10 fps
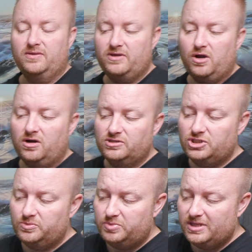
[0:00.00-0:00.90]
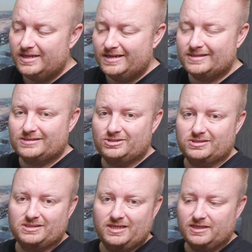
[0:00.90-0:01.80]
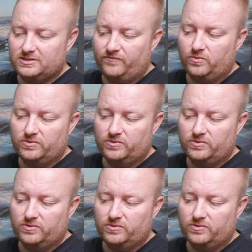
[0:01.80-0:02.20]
The RGB in it just stands for